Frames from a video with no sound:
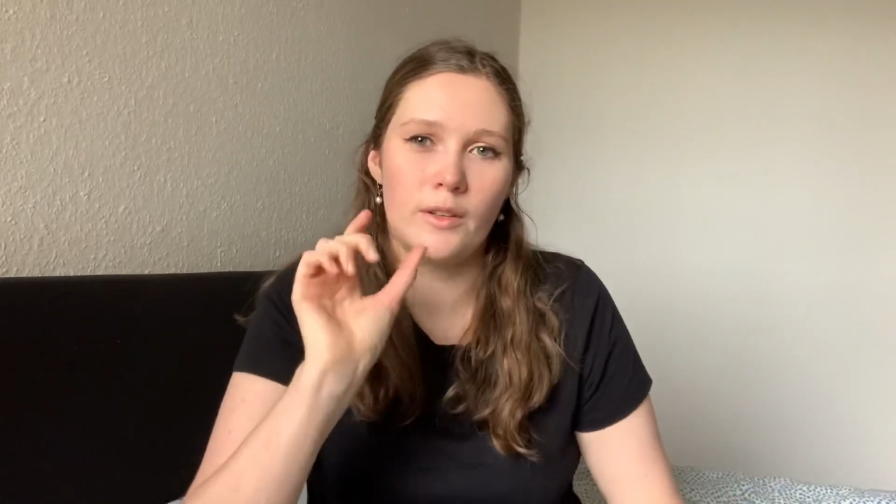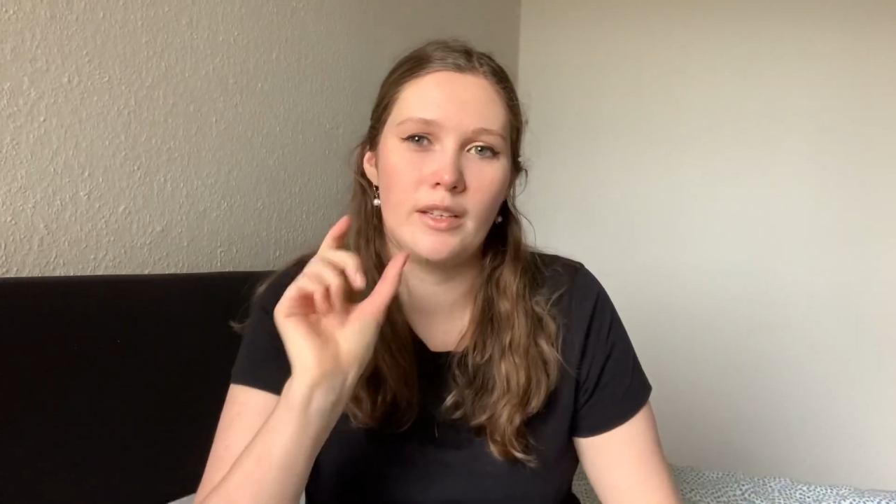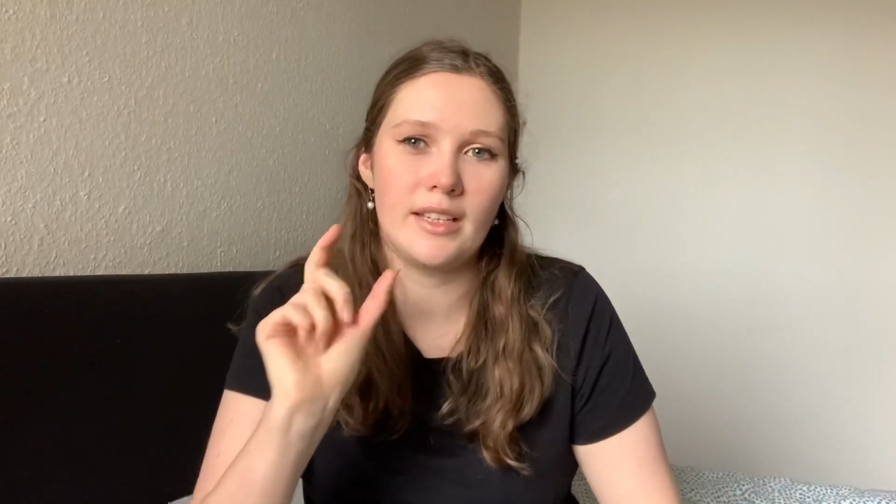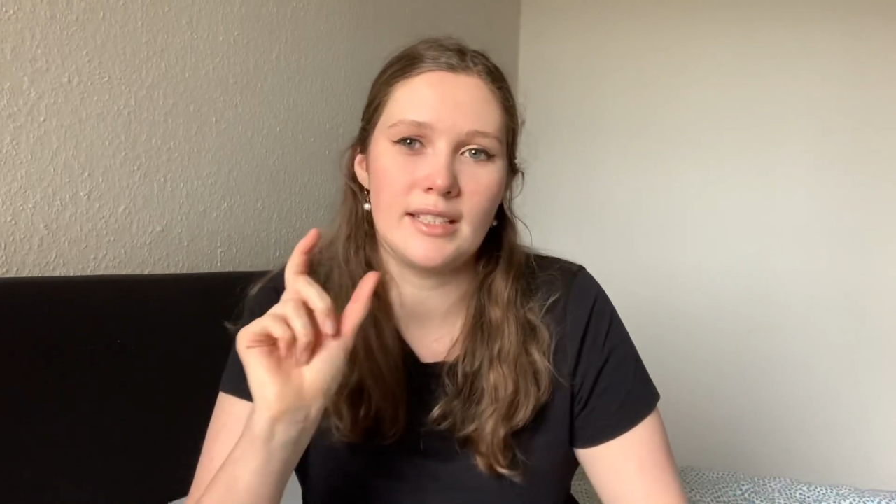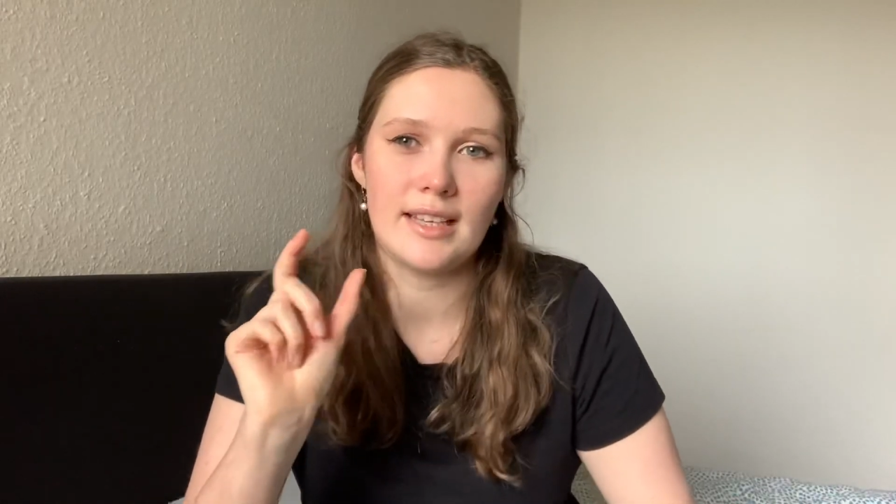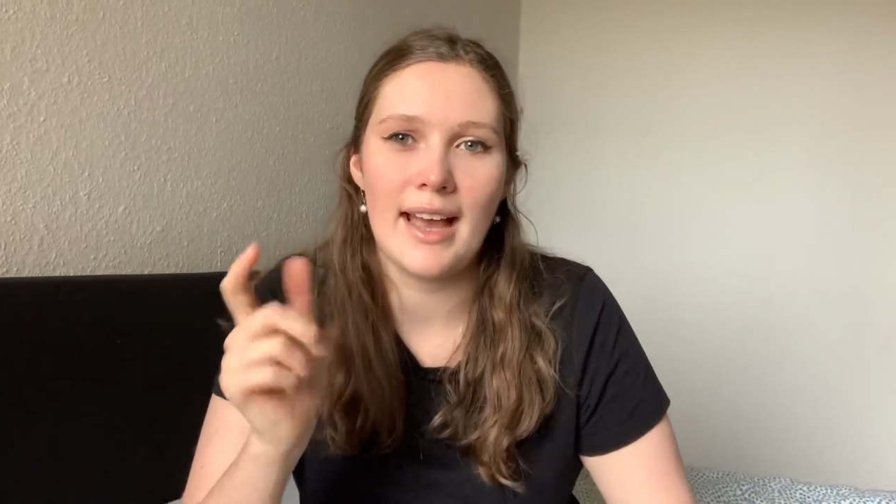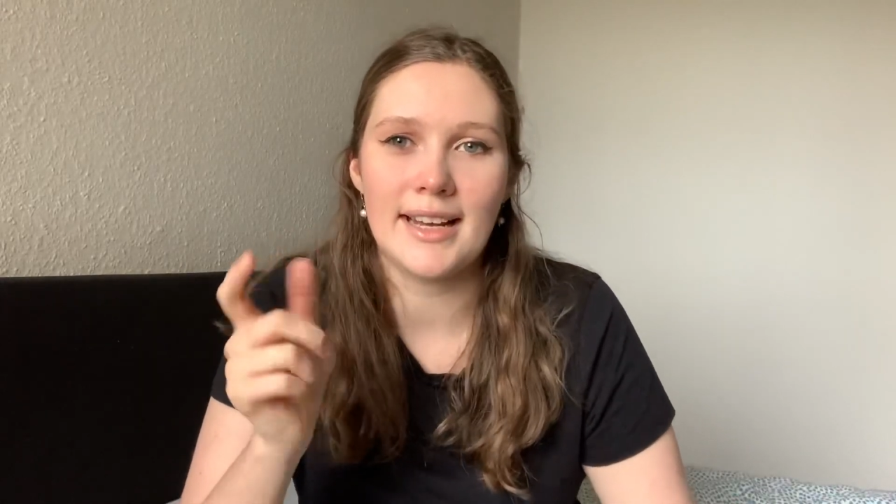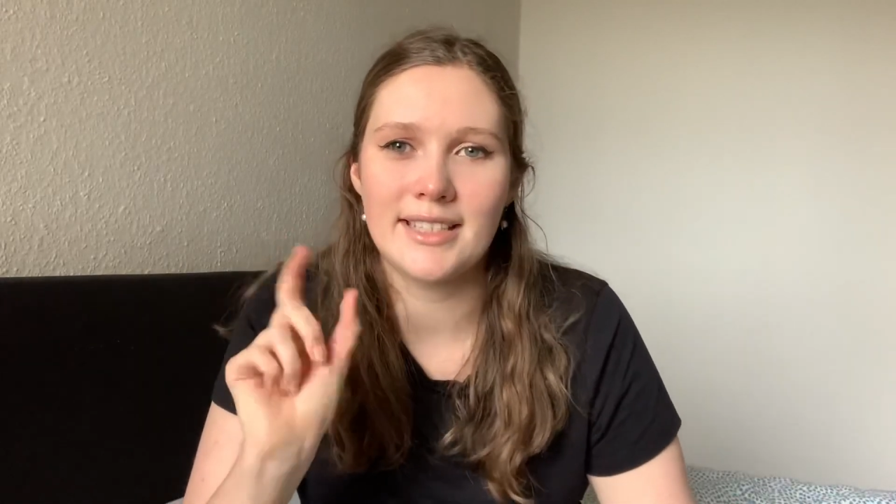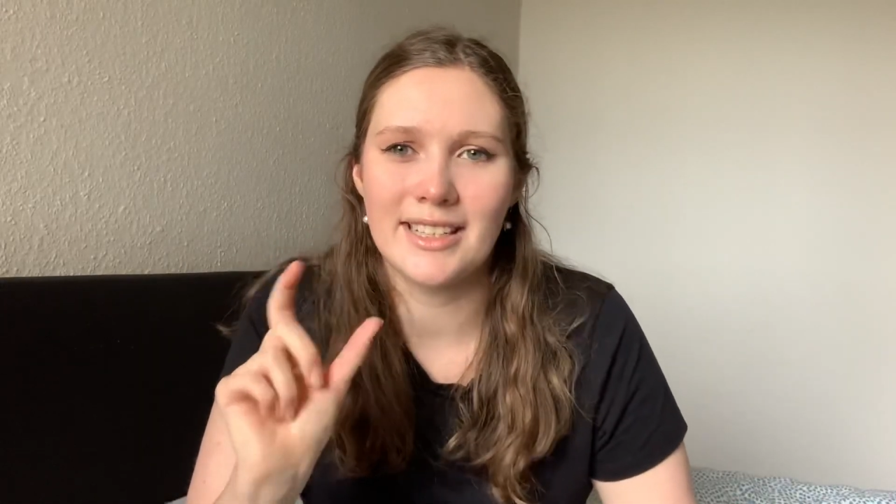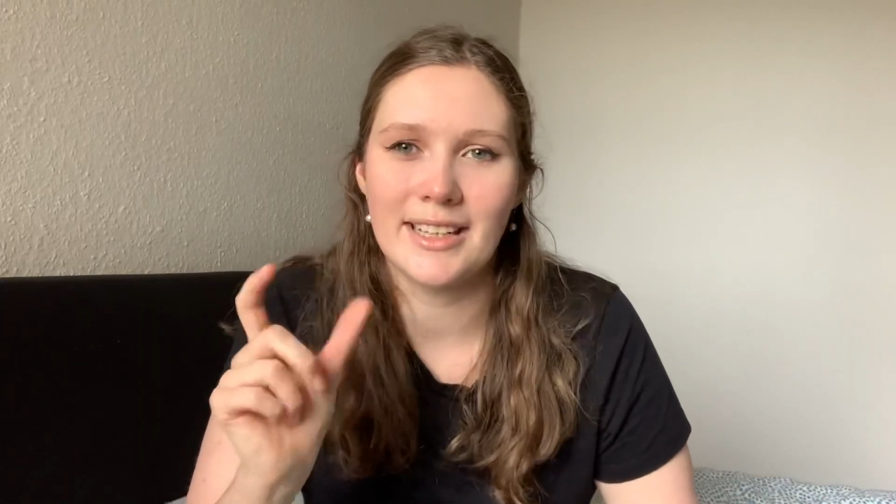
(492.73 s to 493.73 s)
this
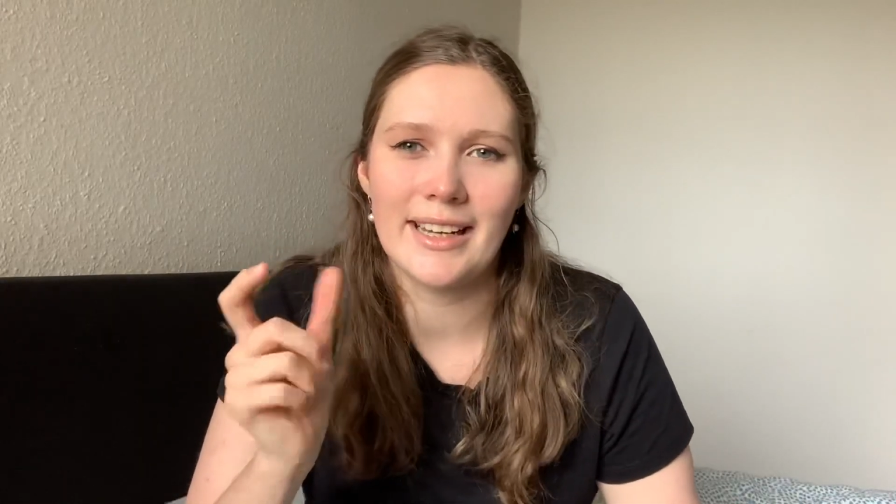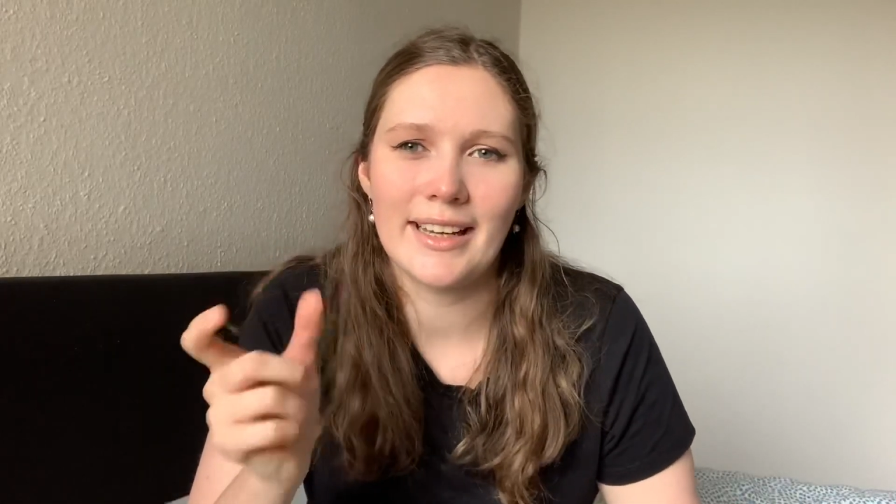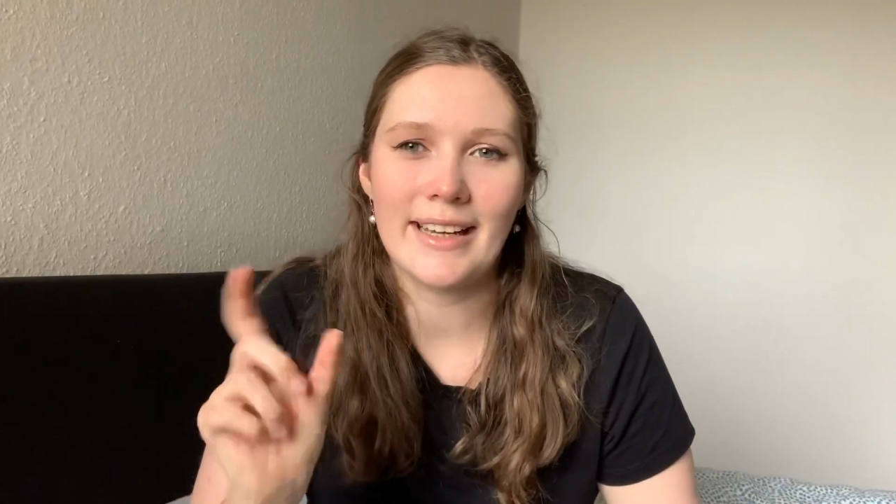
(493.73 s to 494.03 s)
ending